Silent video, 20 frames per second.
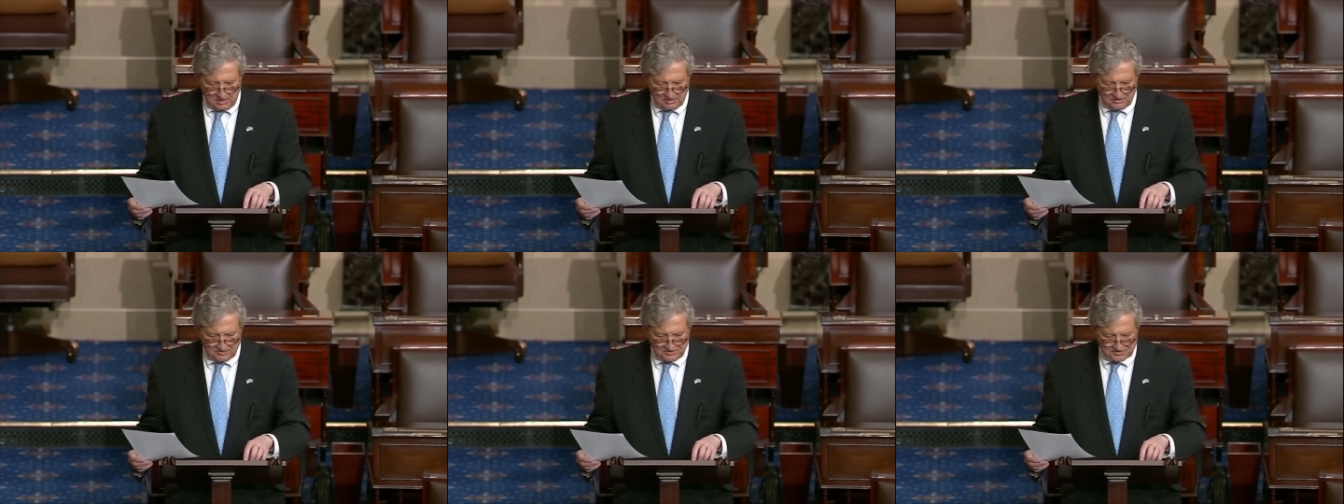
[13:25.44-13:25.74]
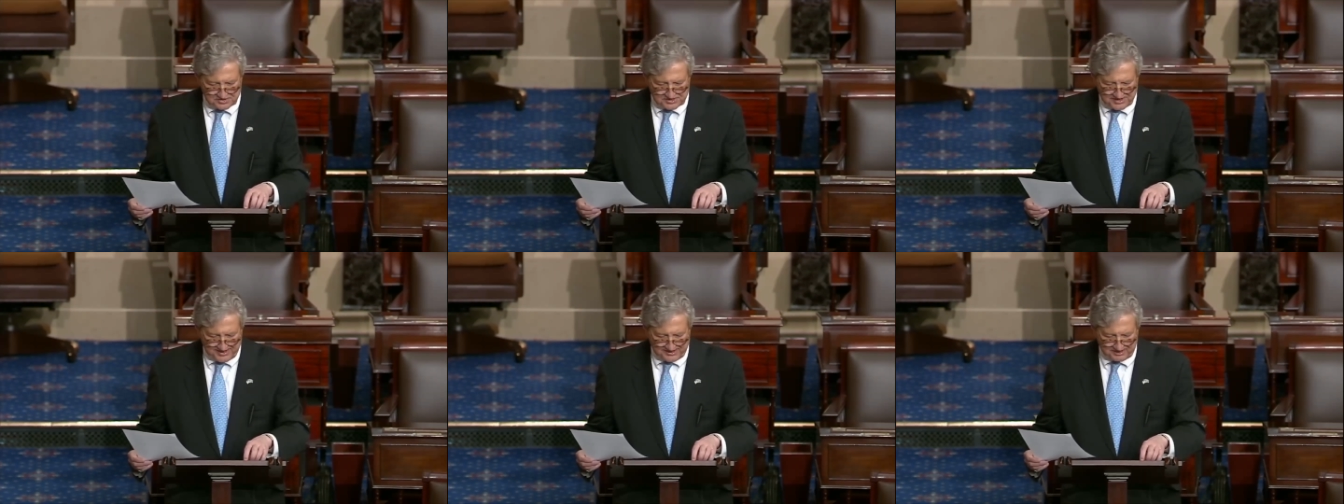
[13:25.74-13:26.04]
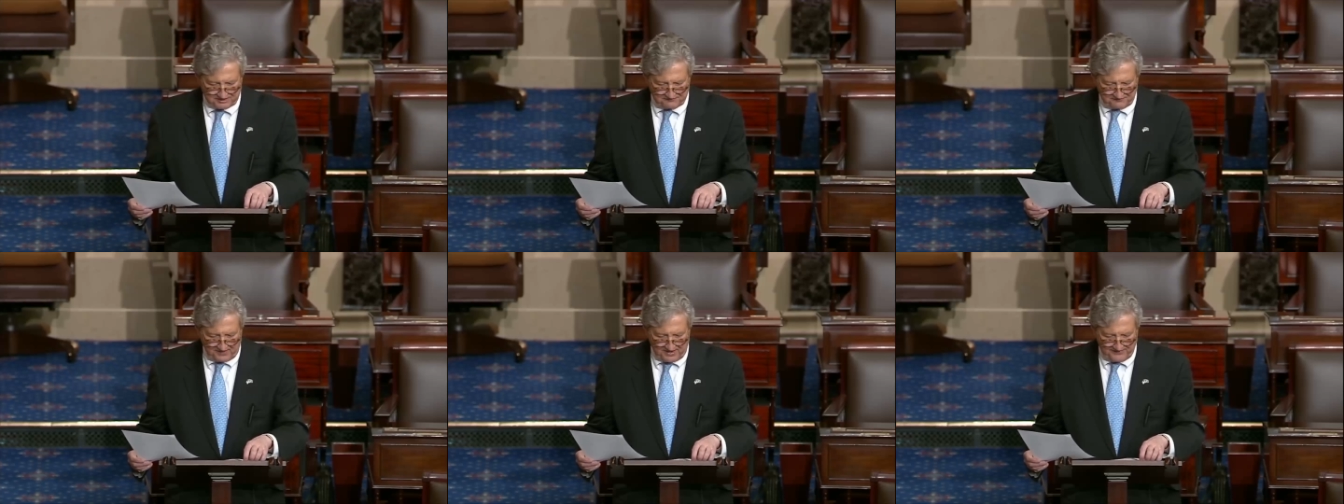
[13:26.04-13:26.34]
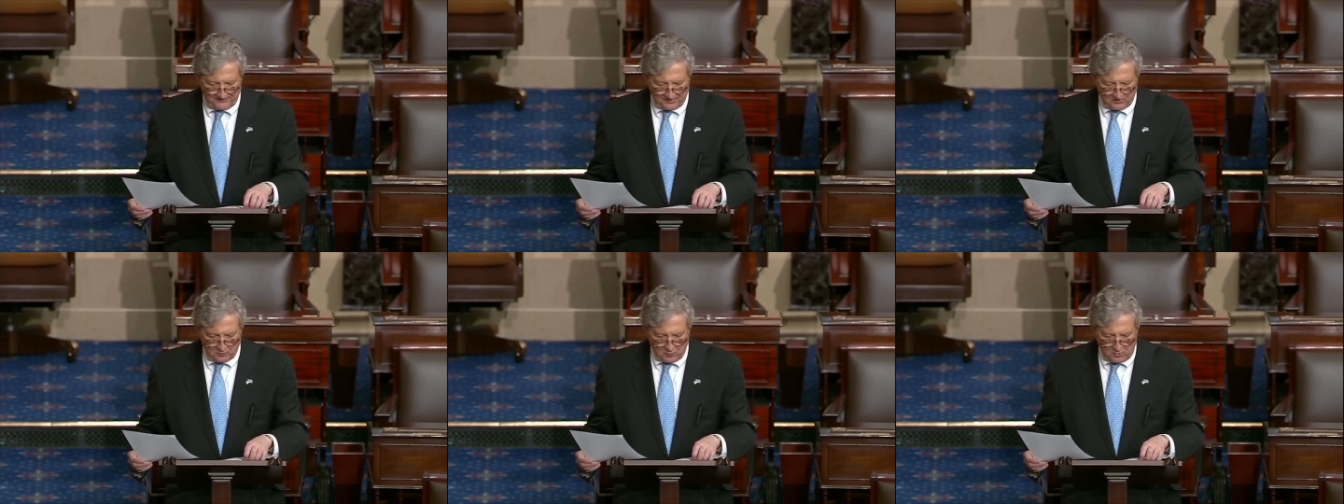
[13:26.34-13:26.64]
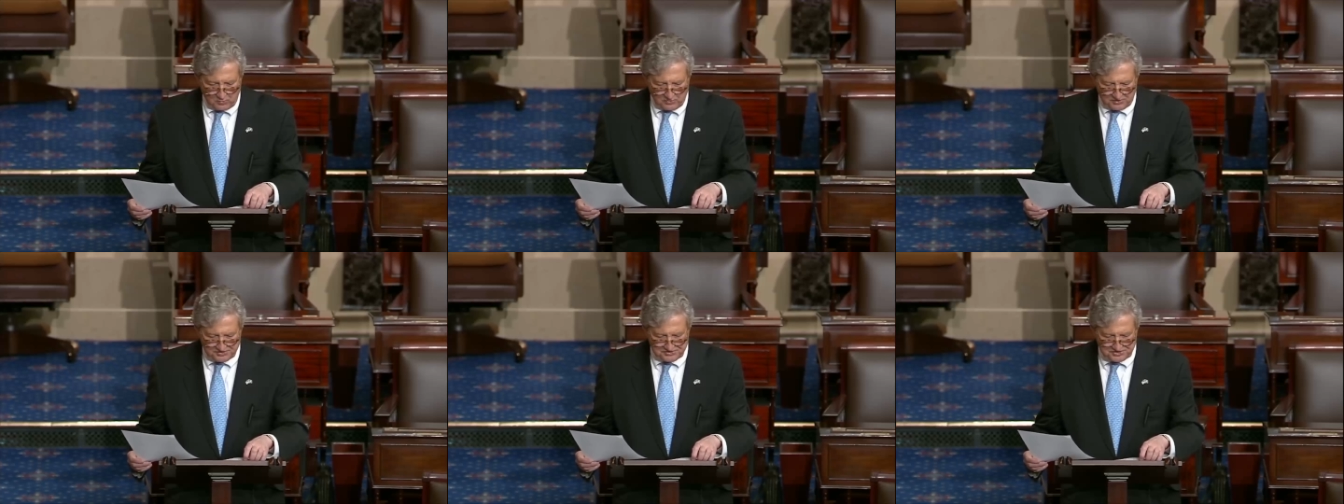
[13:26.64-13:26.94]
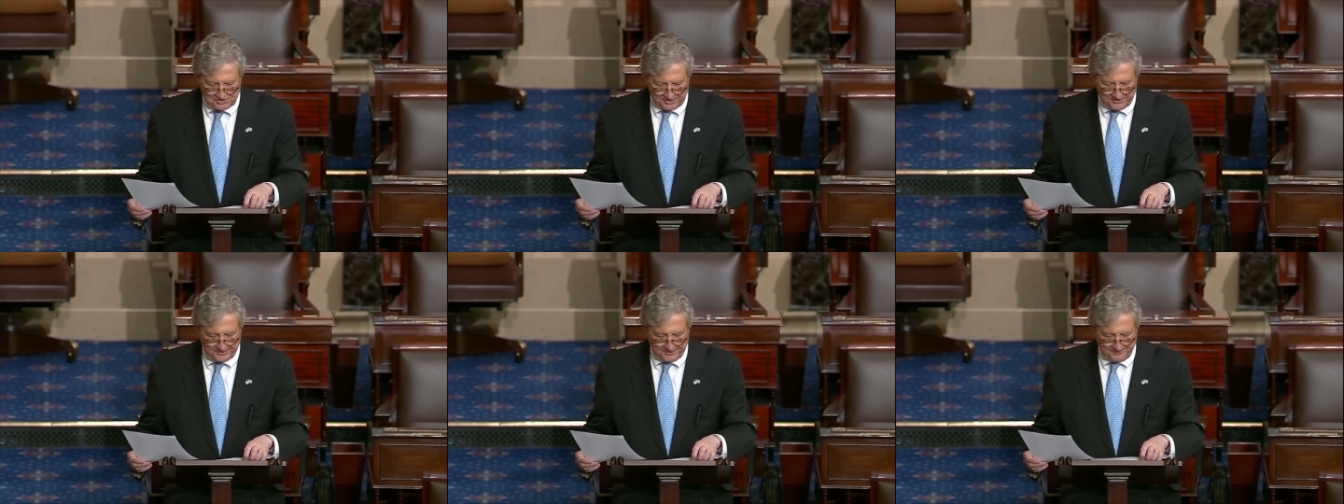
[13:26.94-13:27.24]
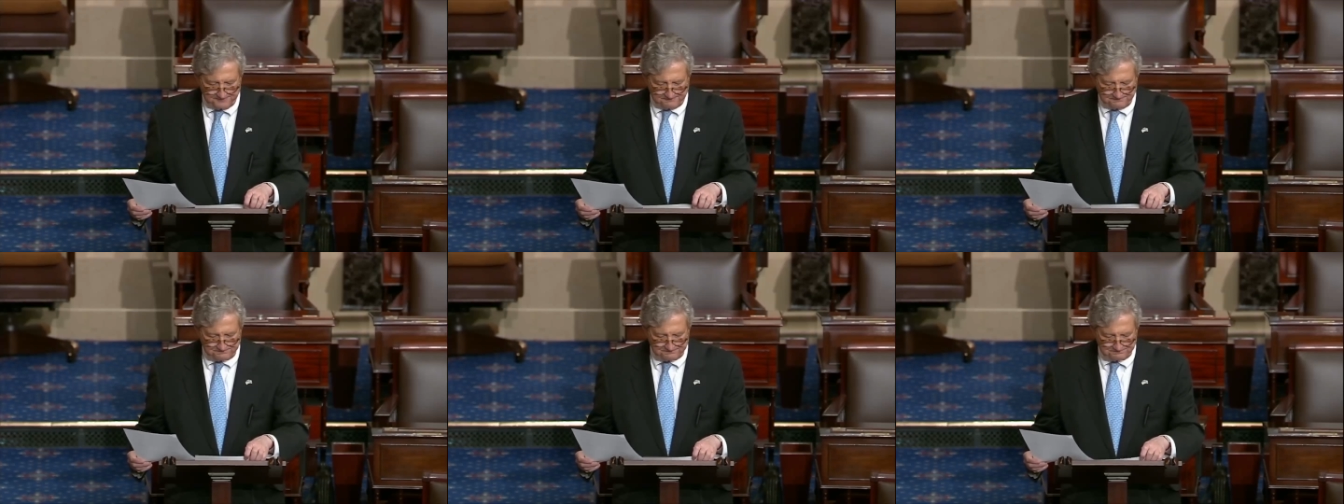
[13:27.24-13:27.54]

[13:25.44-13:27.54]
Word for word: to satisfy their woke agenda.